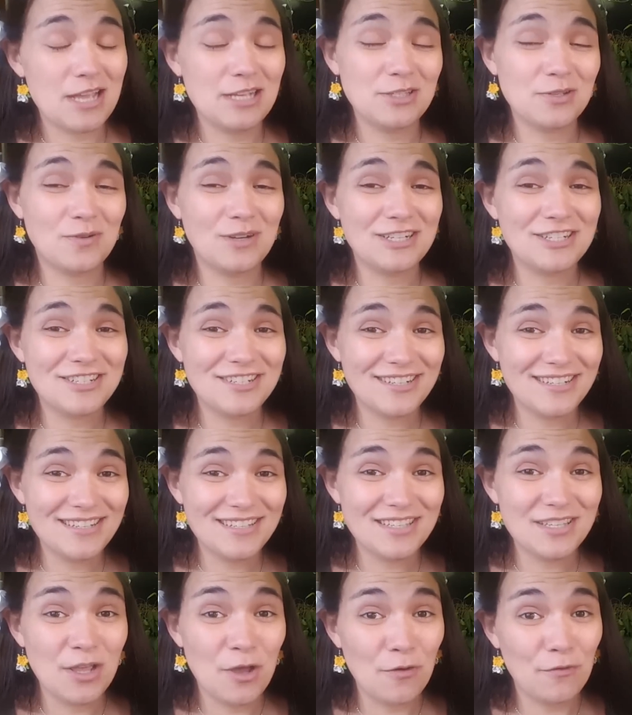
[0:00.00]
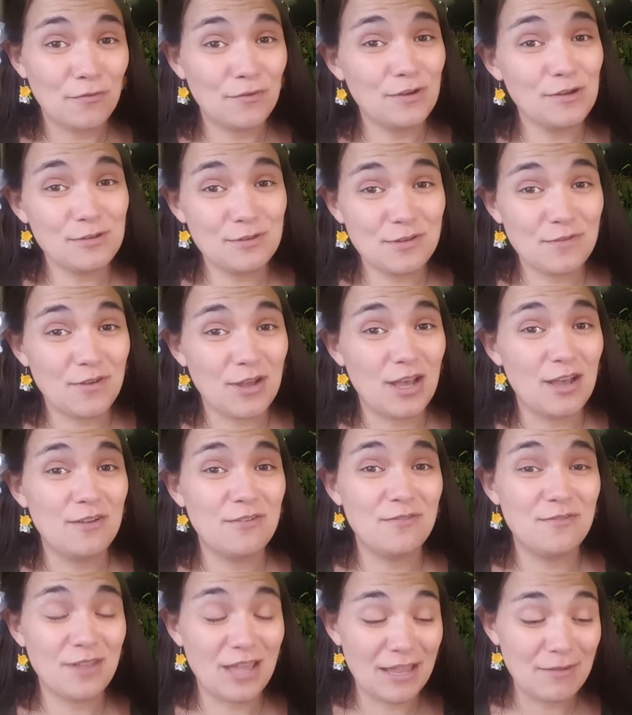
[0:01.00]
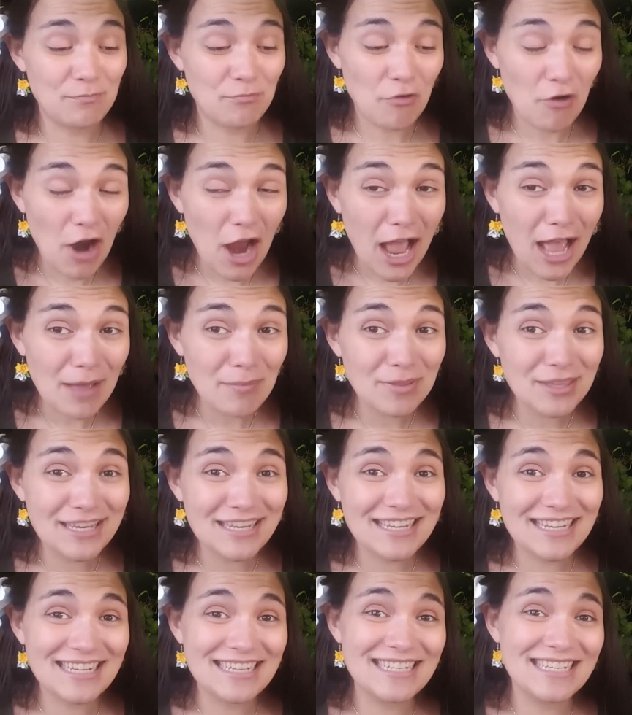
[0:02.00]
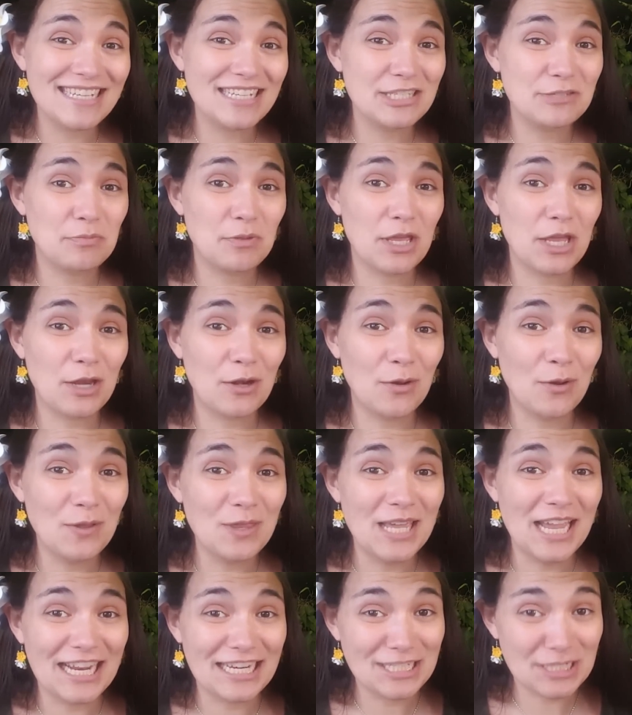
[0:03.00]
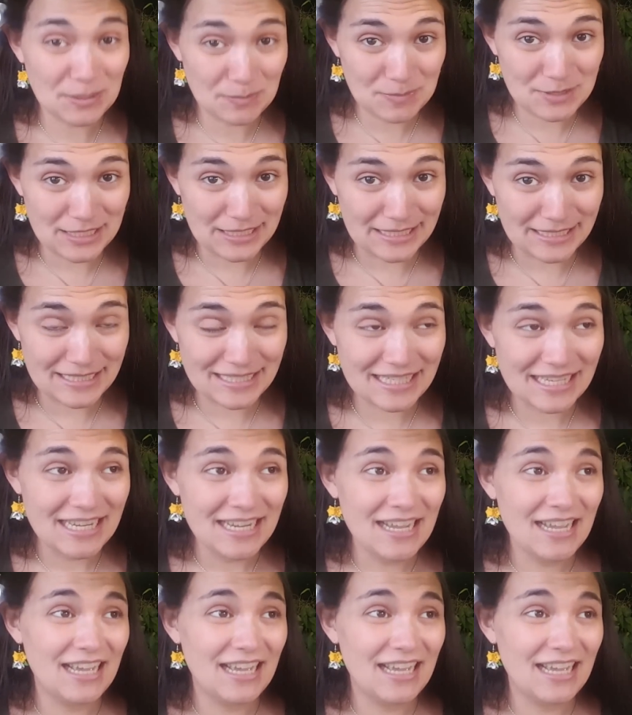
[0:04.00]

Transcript: guys' questions, first of all, I probably need to explain who the heck Chips is.